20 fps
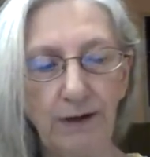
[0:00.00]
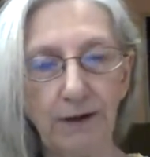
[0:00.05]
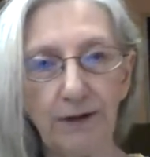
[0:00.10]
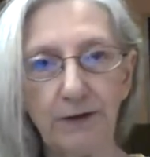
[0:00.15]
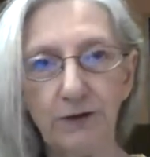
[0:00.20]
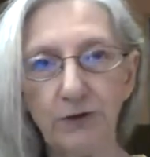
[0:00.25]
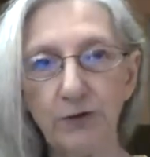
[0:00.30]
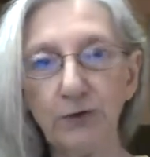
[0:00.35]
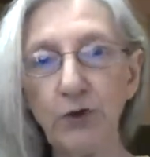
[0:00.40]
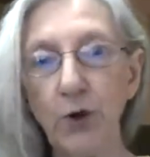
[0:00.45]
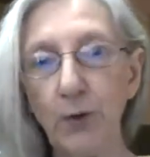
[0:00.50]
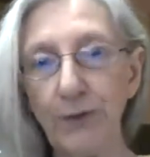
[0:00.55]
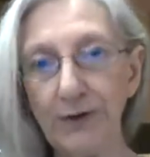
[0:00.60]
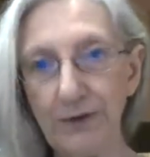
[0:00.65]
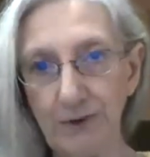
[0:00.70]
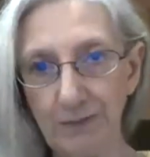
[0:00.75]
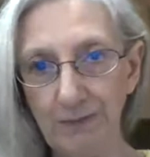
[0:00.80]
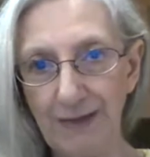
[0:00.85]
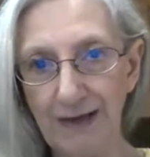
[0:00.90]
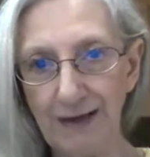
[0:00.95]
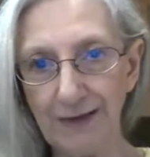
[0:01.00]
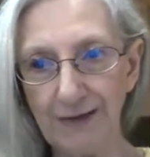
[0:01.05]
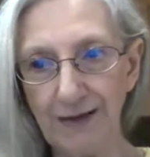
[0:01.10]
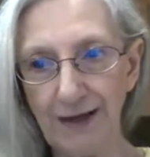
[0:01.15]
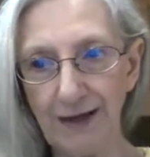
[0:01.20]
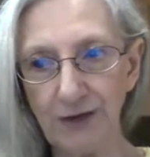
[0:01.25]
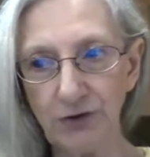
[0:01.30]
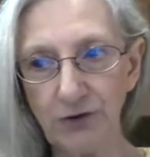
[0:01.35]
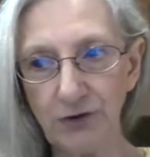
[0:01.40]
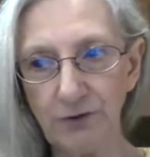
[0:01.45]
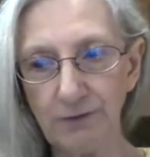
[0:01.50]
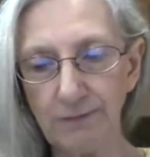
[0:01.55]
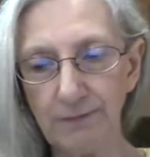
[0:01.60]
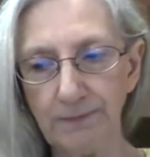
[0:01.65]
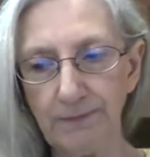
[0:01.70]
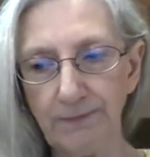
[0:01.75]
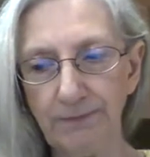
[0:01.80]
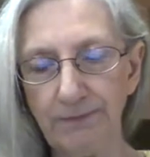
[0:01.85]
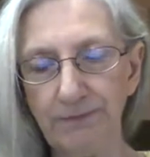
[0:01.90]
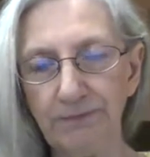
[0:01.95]
you go into meditation.
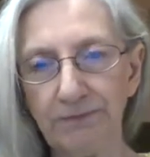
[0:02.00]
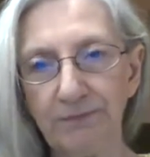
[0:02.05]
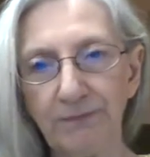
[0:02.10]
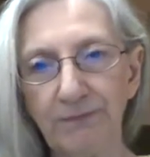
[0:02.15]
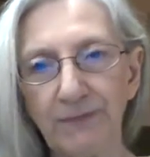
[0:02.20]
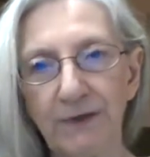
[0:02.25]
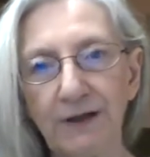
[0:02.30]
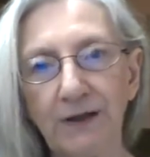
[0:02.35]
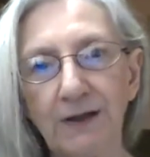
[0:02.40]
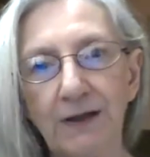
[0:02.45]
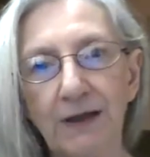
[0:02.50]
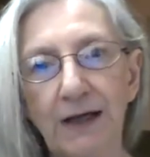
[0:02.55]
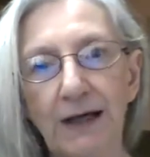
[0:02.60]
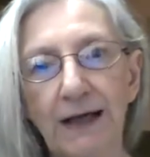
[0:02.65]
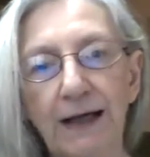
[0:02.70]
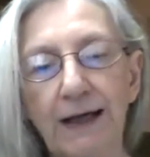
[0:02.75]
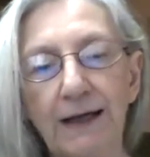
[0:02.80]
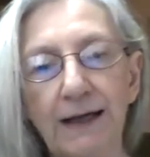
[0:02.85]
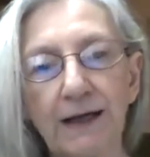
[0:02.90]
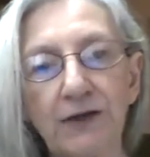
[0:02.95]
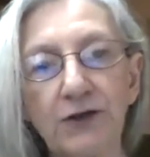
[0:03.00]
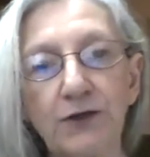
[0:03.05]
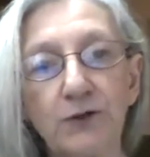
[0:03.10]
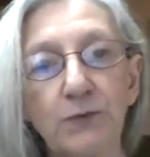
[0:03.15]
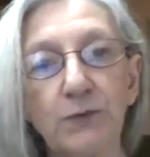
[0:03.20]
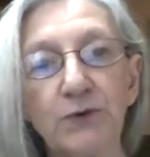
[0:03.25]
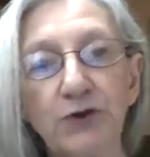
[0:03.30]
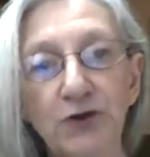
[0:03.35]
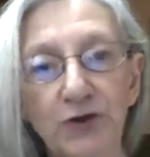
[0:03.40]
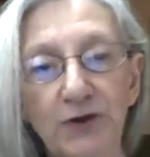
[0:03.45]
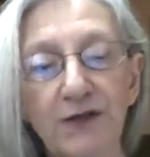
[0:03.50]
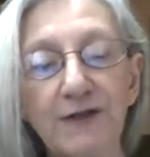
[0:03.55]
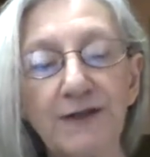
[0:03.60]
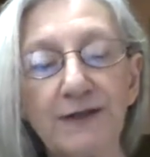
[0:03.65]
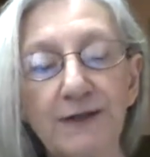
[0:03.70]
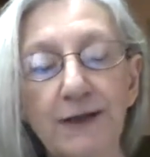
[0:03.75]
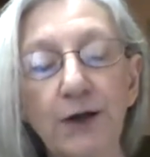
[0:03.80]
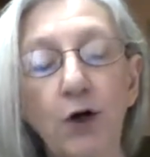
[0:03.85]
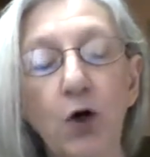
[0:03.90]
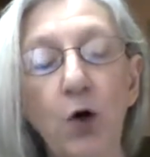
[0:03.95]
And I just want you to
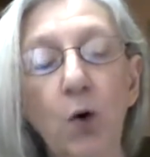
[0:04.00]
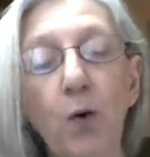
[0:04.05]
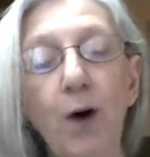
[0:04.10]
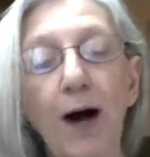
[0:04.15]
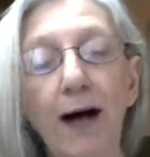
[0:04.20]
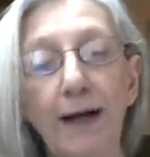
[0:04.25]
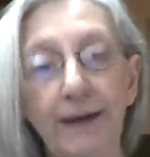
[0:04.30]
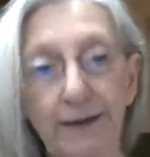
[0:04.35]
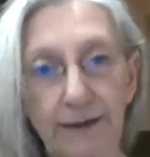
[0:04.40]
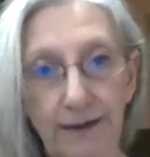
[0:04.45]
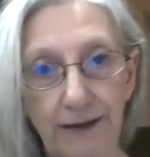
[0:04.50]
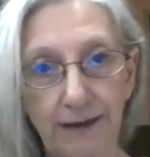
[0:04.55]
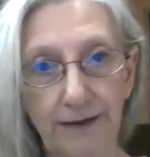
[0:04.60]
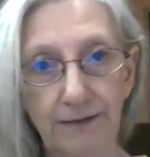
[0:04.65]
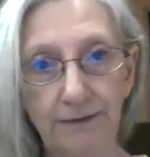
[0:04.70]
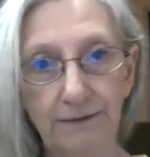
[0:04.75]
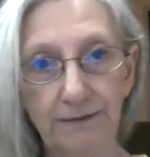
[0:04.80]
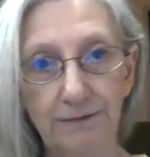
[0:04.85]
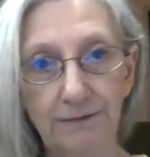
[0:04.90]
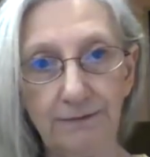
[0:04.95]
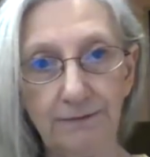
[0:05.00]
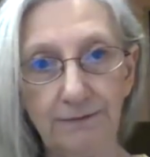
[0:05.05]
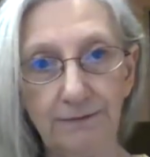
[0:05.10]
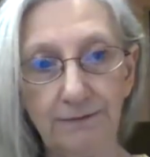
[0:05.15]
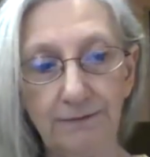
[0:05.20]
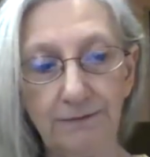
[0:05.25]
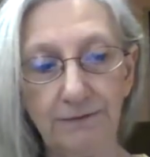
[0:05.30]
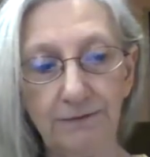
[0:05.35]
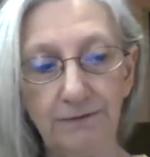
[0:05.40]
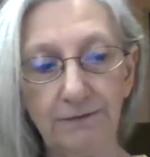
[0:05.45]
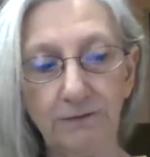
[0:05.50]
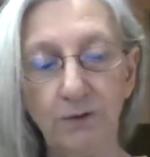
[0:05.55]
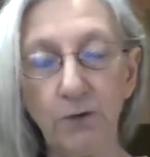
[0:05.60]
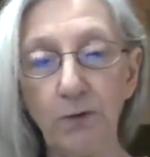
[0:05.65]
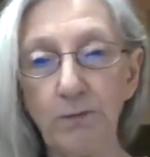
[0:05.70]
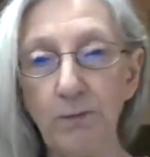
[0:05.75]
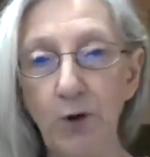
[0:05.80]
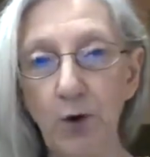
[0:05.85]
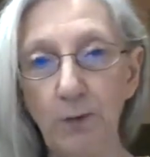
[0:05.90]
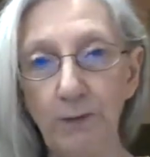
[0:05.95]
sit quietly for a
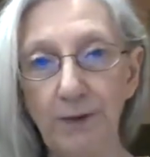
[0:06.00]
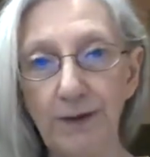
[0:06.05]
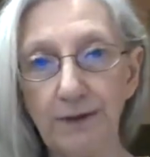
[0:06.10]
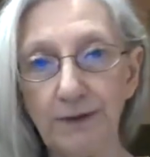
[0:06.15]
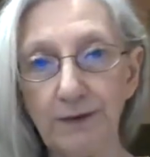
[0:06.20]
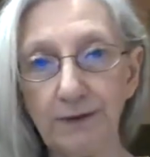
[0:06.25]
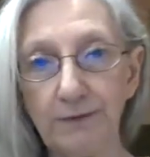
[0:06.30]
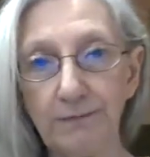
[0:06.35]
moment.